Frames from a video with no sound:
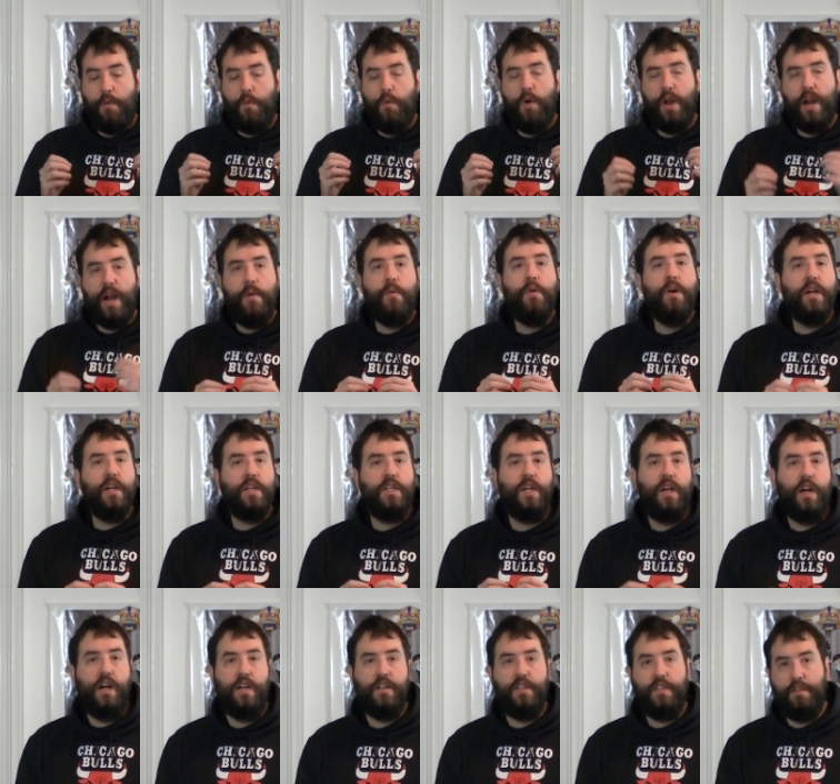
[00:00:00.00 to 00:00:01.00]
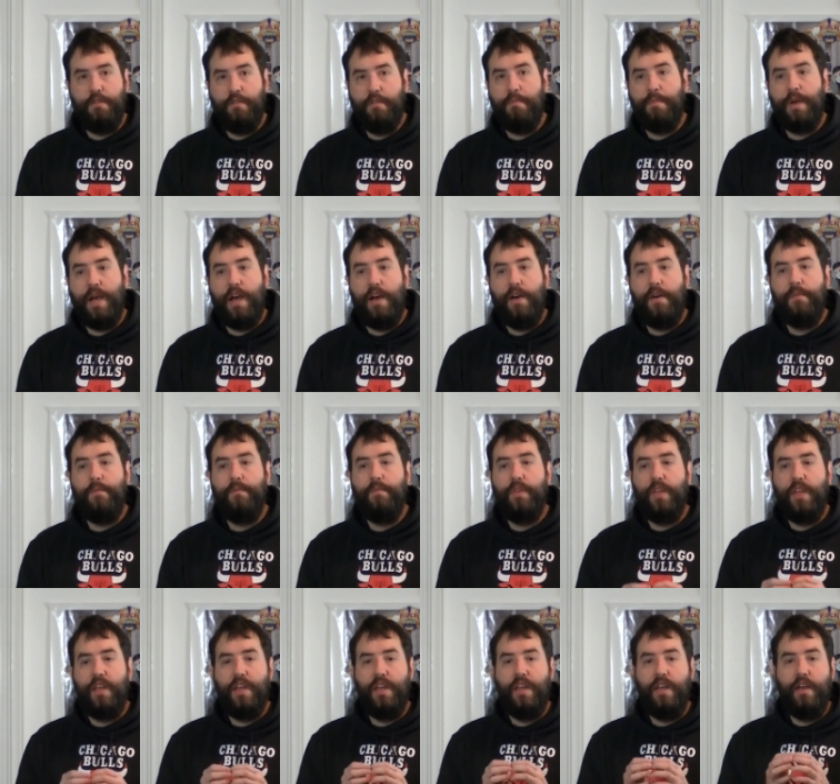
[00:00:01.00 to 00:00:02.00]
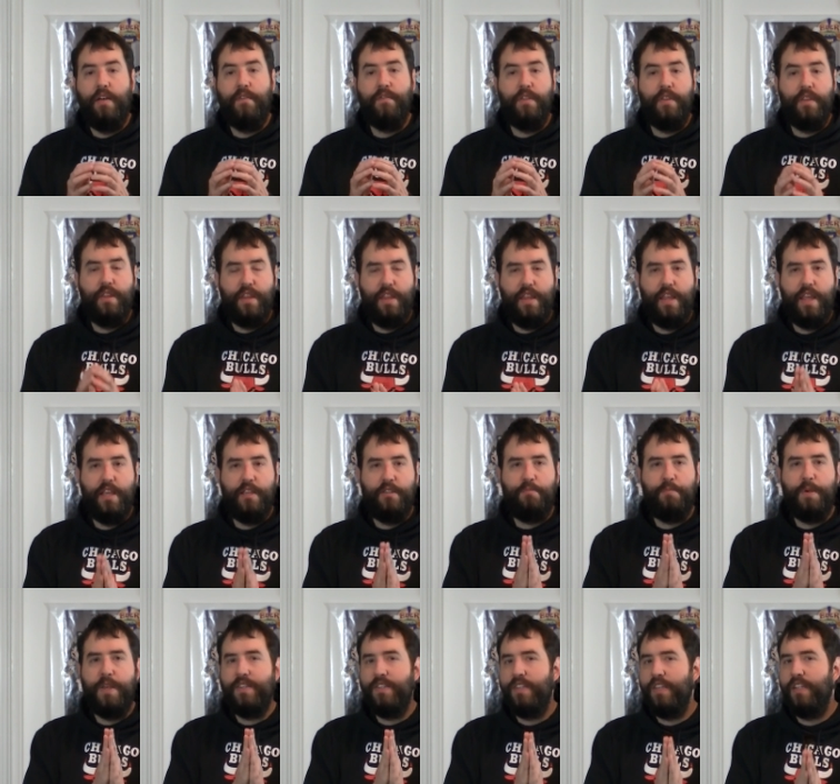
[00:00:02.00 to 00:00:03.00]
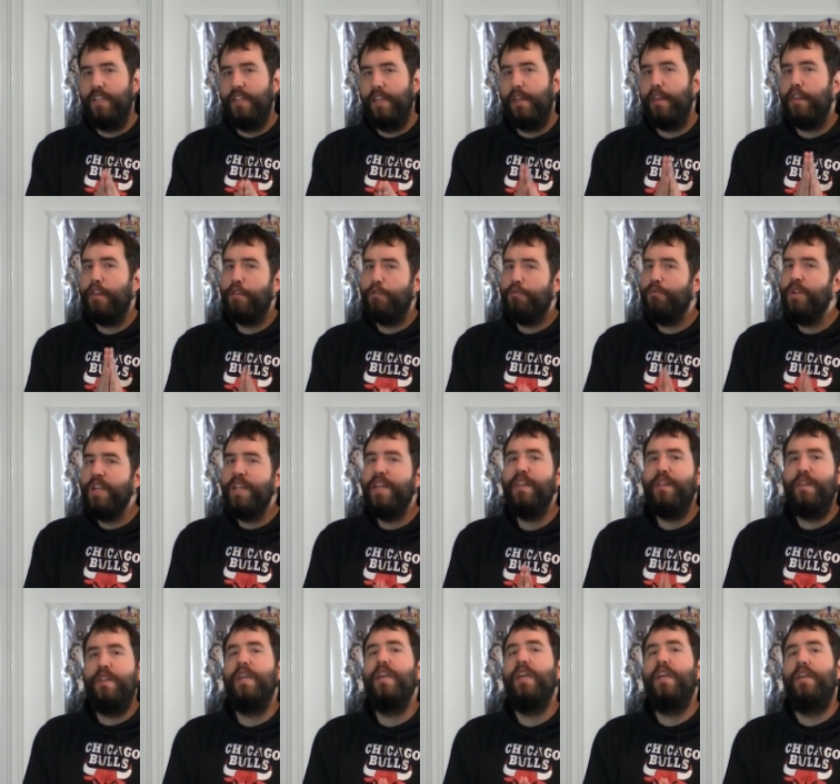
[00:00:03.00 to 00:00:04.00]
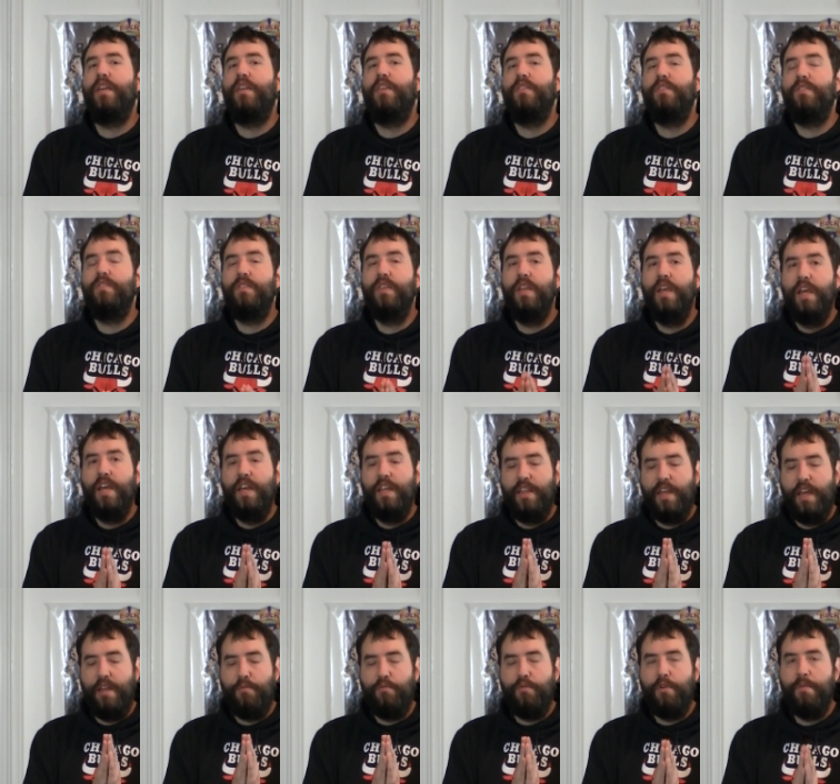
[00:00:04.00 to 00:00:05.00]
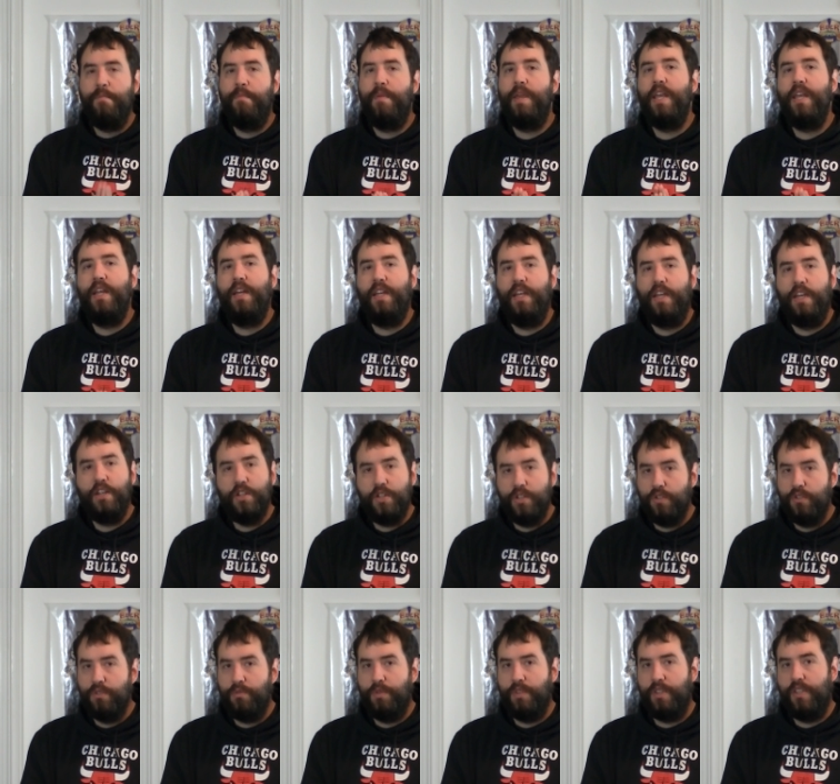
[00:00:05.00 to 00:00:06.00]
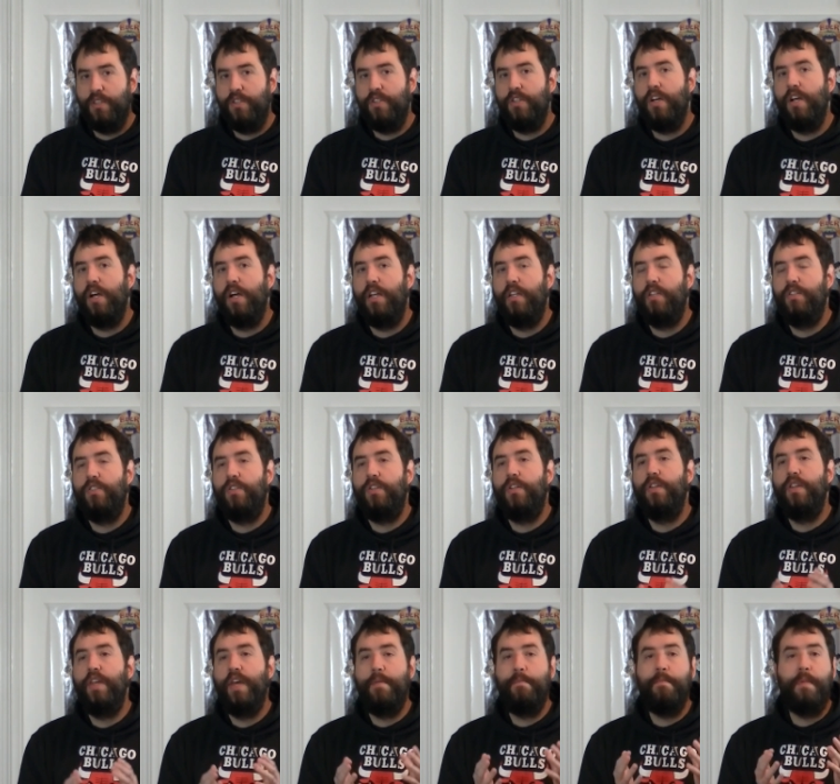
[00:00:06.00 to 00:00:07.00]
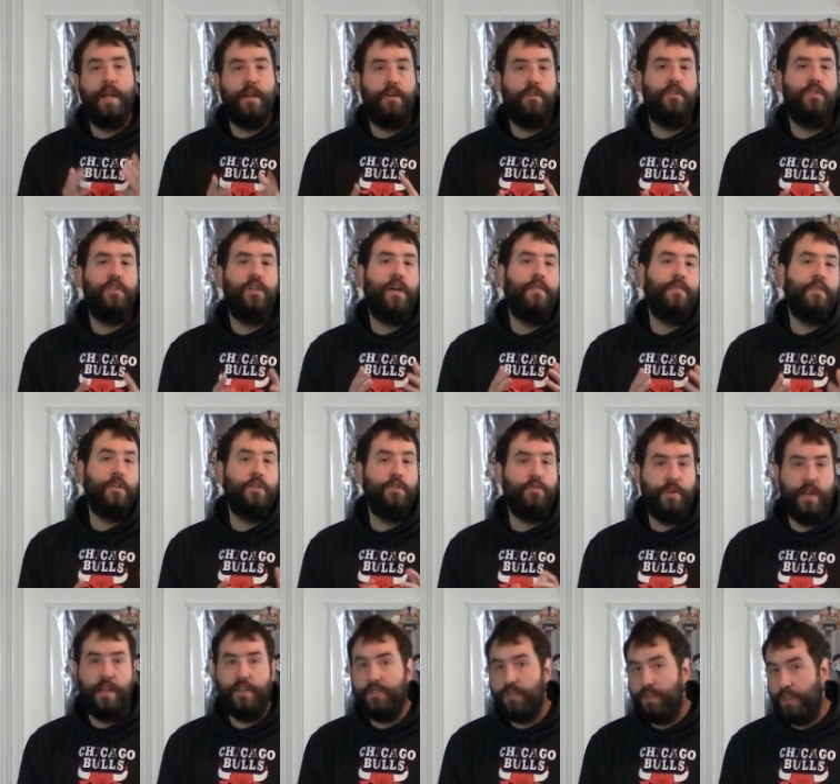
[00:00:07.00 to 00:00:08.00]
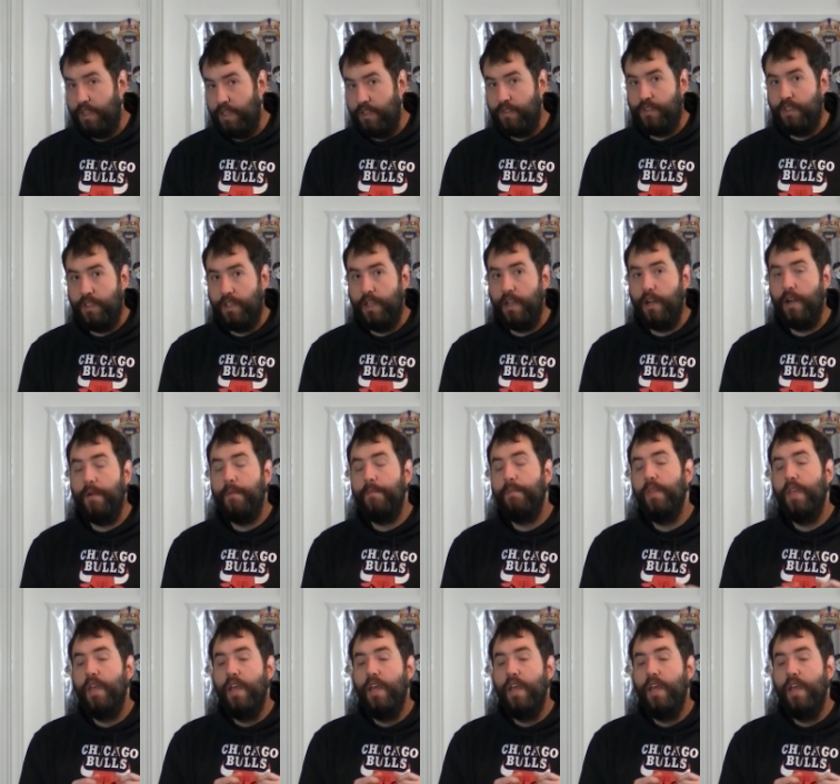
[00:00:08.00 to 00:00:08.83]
what I want to talk to you about is basically three things that remain issues with this console that Microsoft addressed this year.